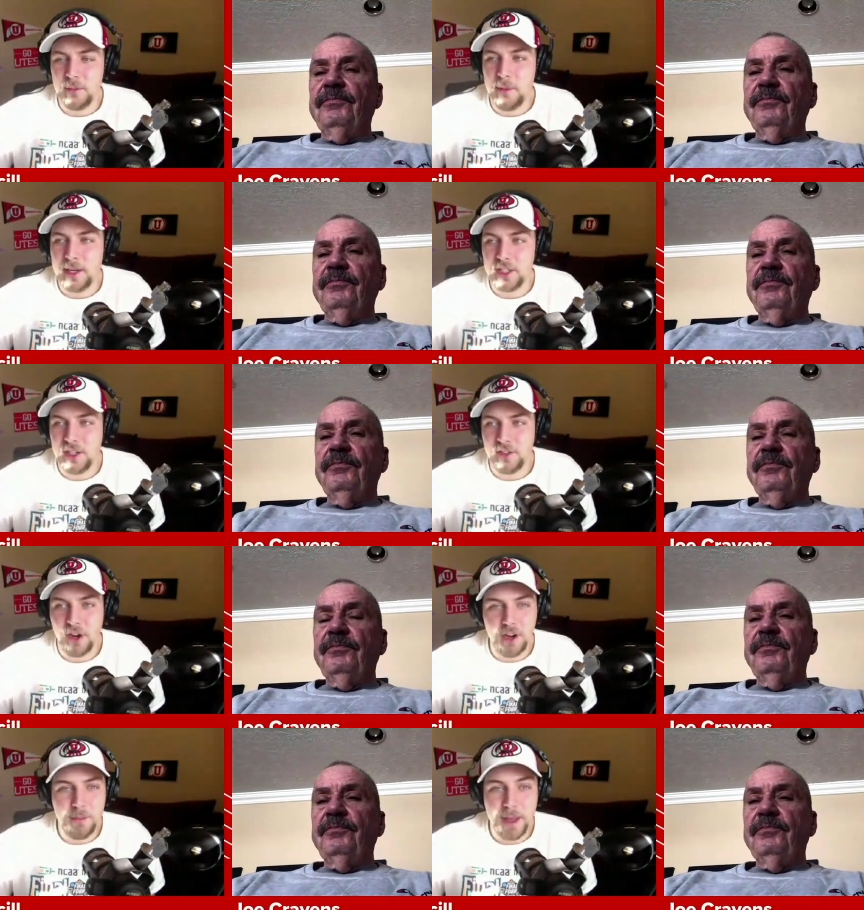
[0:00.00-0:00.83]
Speaker 1: We mentioned it's
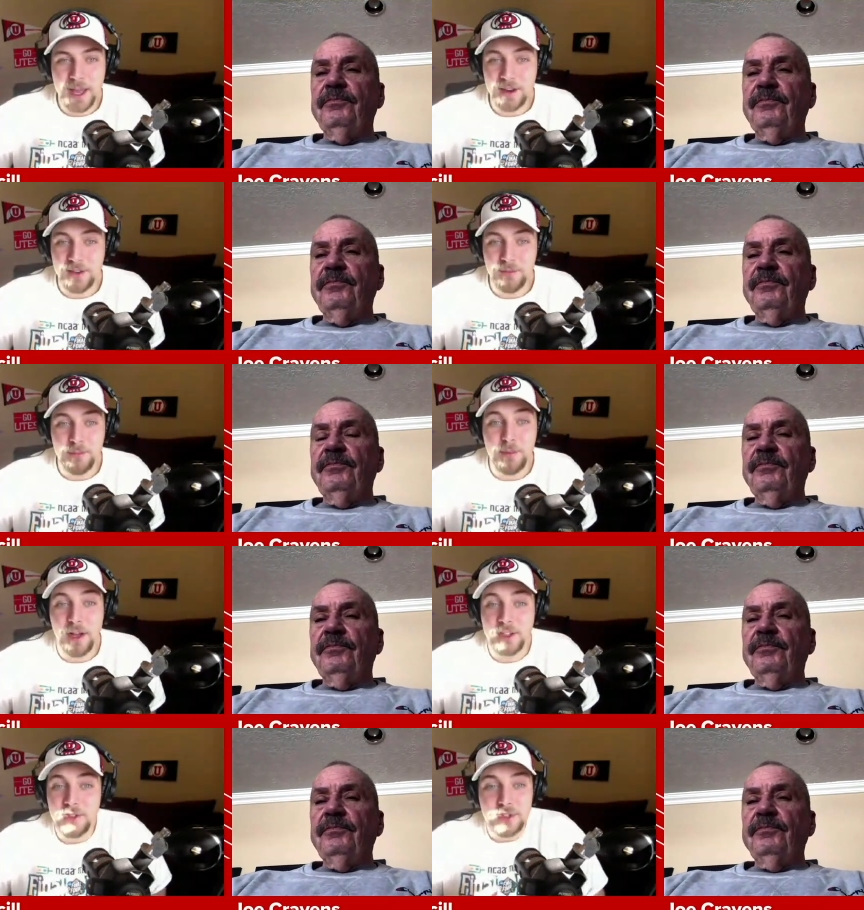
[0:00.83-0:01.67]
already been,
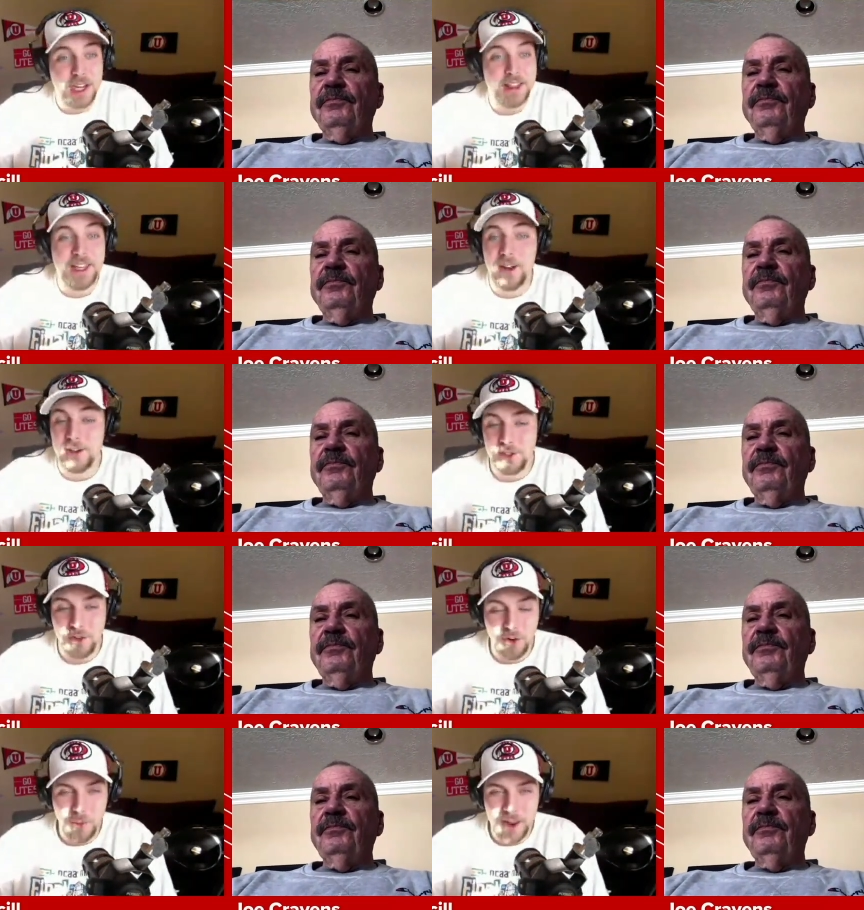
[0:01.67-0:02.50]
as soon as you got the
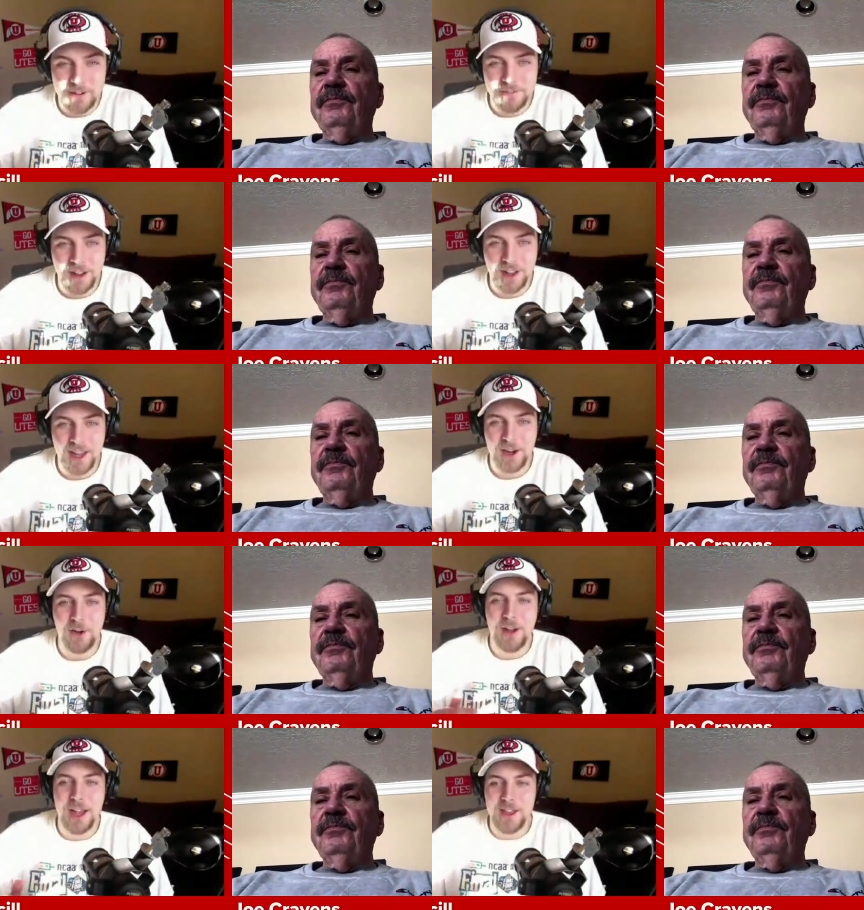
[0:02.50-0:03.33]
Arizona win, it felt
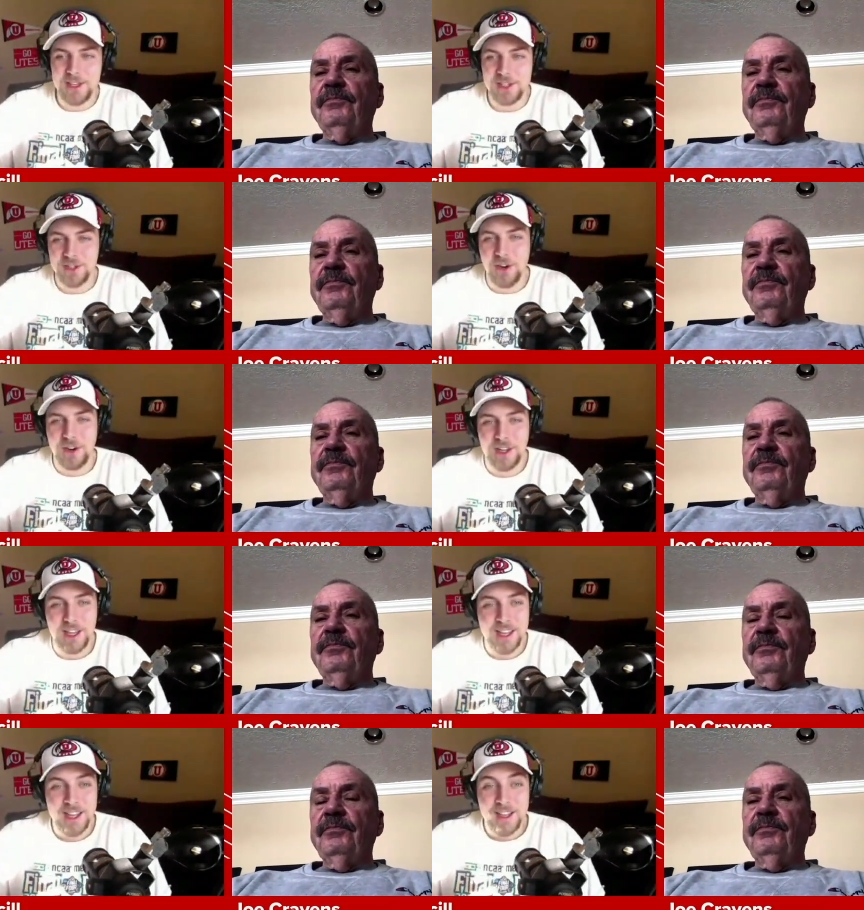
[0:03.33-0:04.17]
like, okay, this is
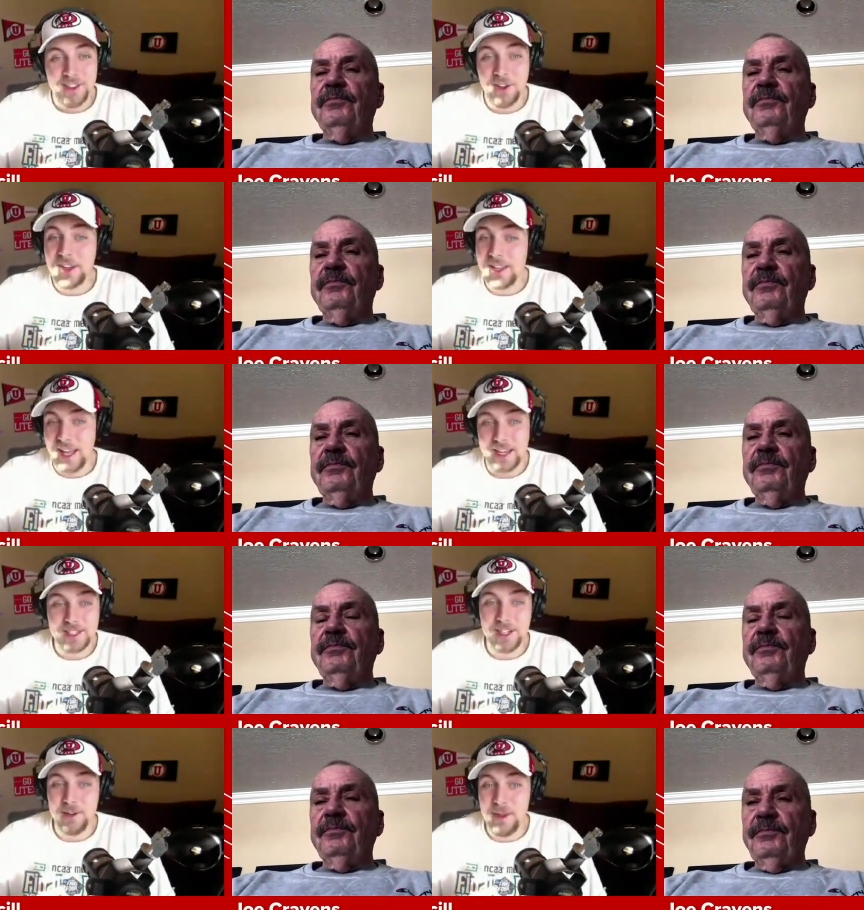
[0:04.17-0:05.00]
already looking like
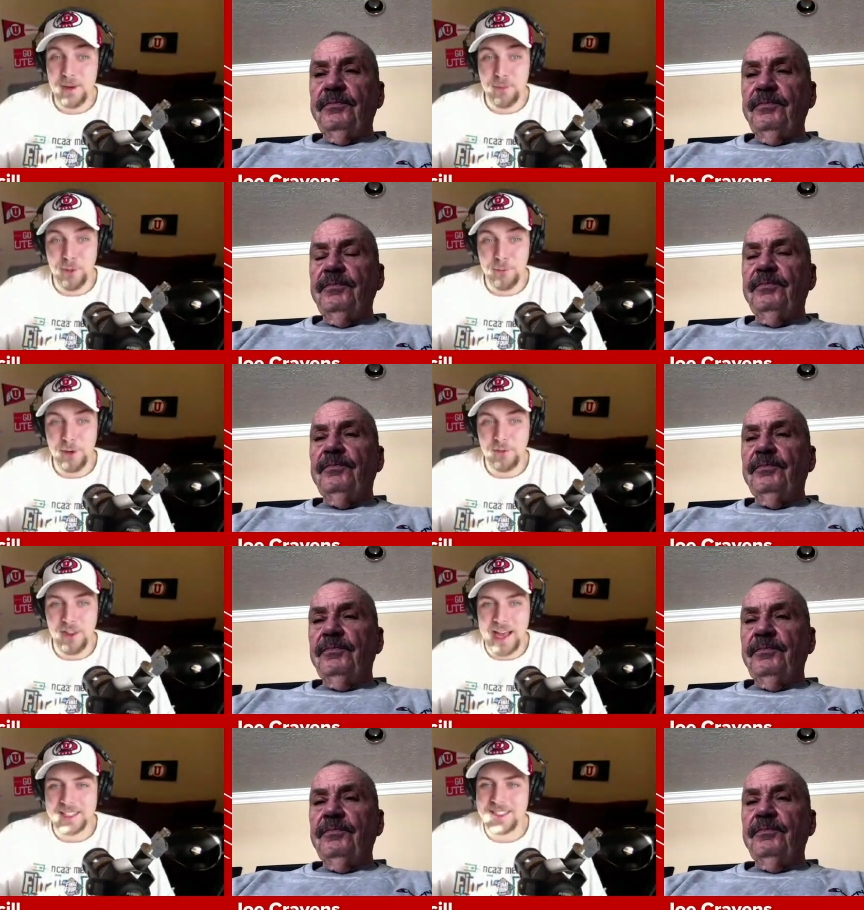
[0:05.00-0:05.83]
it's going to be an improvement
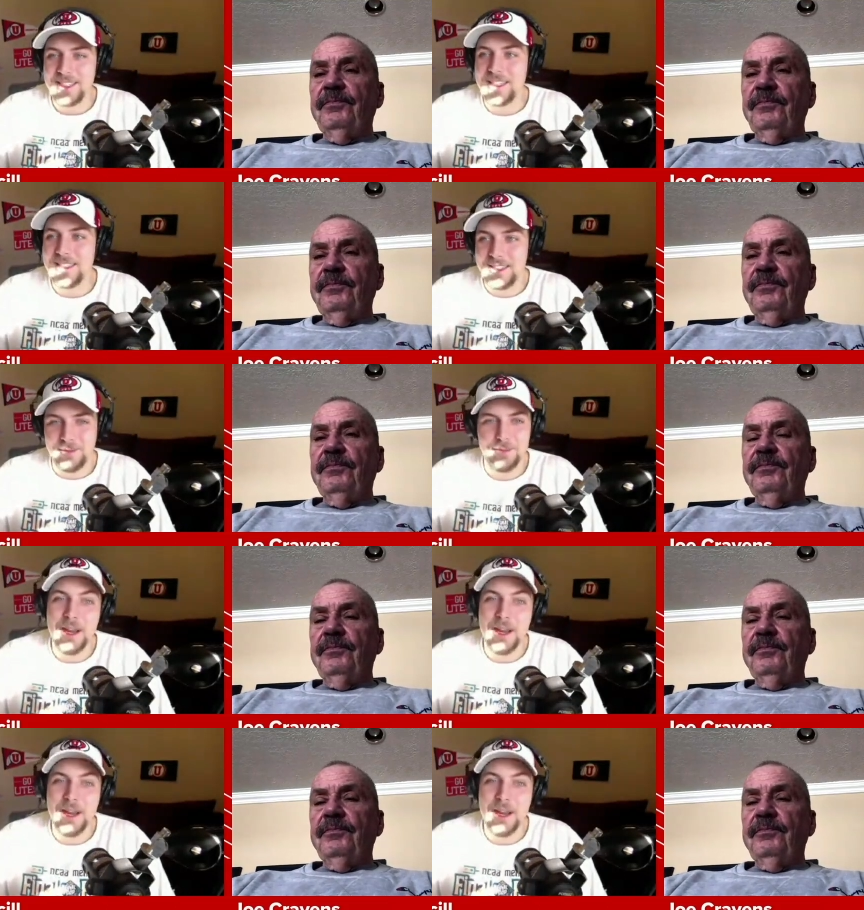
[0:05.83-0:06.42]
over last season.